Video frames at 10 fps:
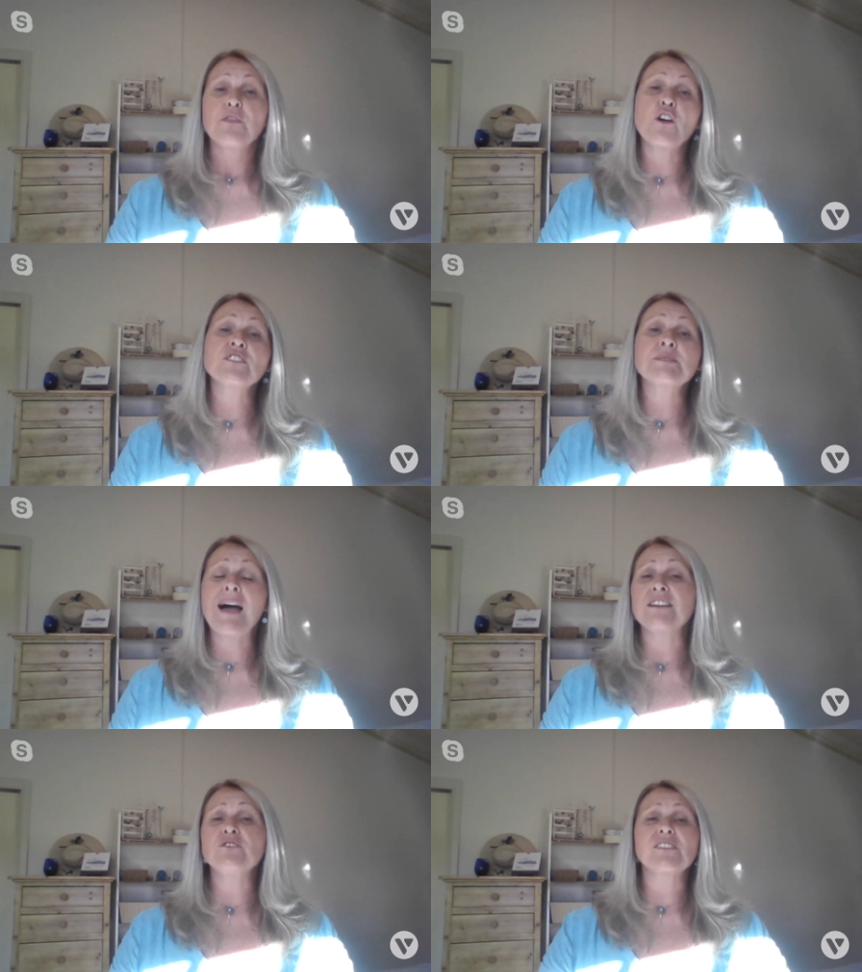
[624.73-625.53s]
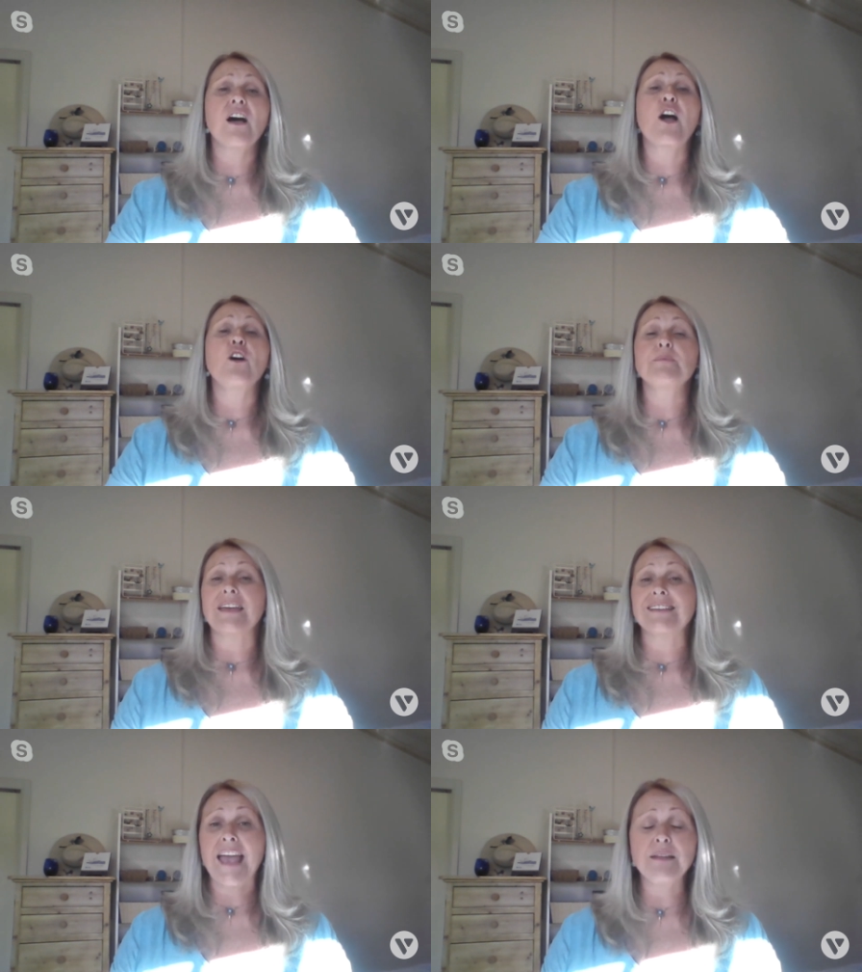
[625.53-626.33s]
Those males, I hope
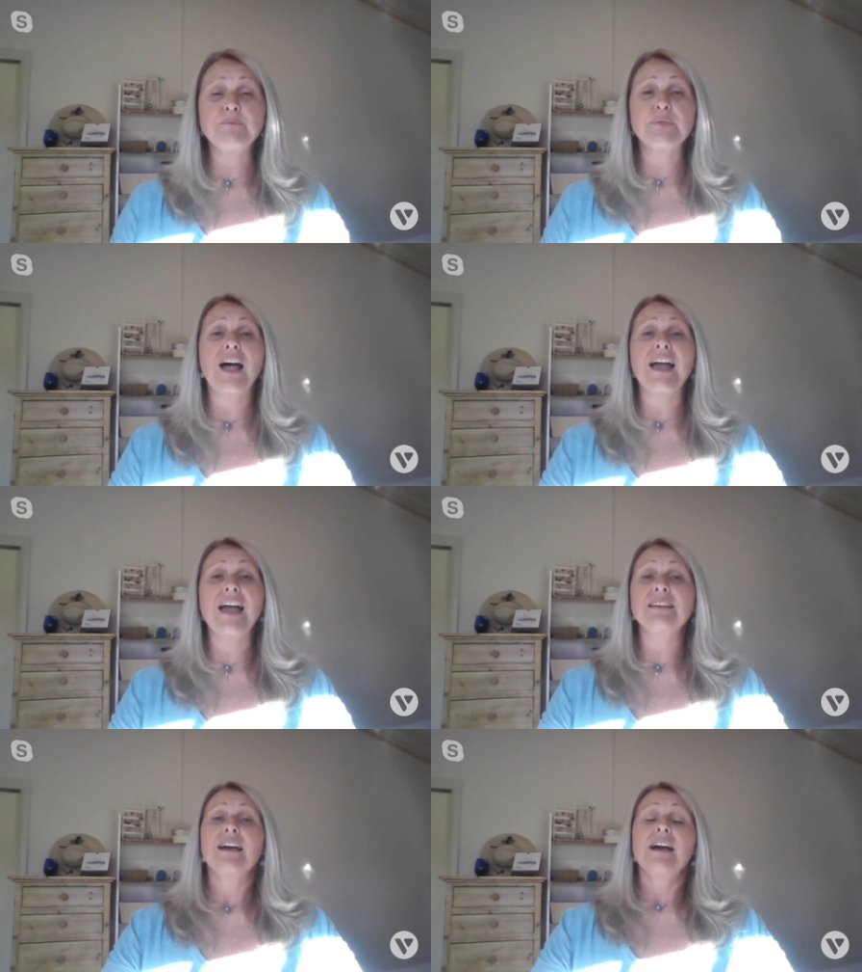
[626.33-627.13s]
they can play.